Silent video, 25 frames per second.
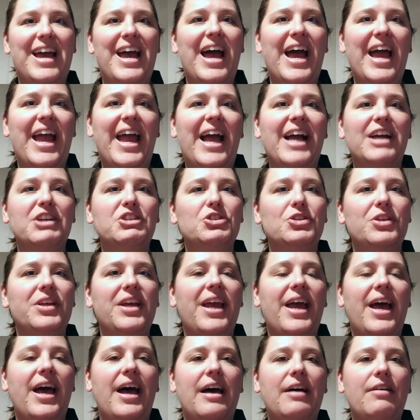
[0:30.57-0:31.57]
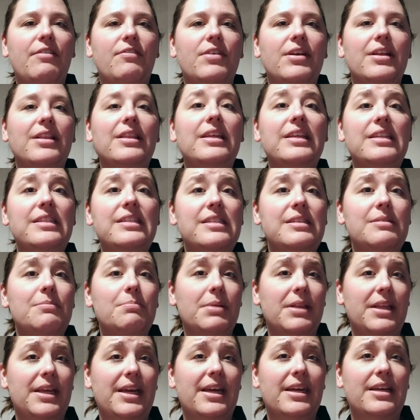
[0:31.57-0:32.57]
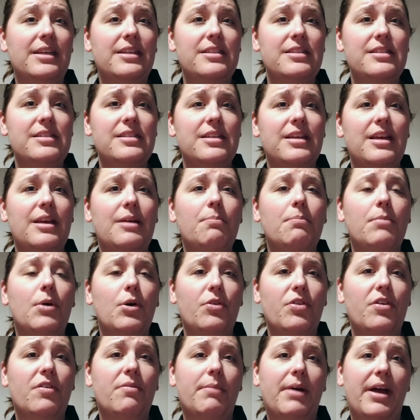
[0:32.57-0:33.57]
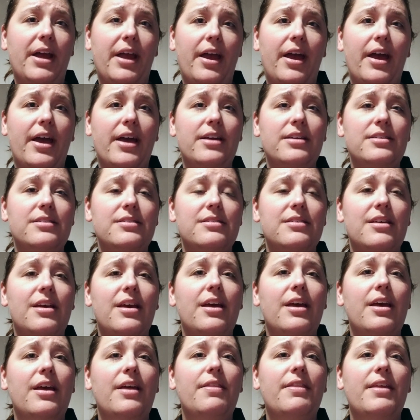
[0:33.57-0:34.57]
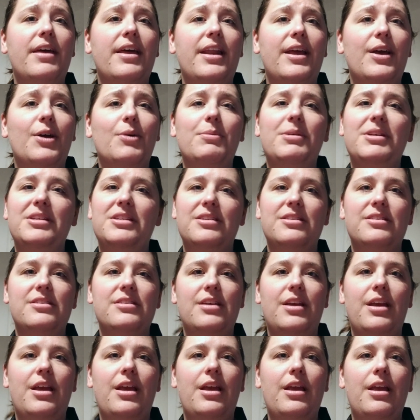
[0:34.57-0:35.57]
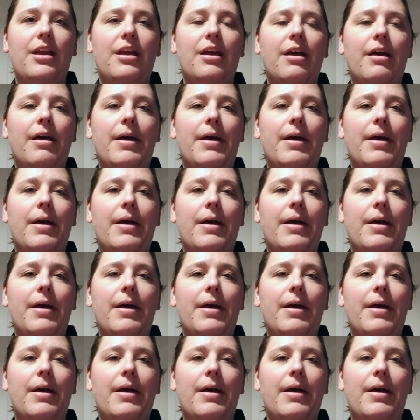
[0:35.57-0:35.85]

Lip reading: I actually have lens implants in both of my eyes that help me to see.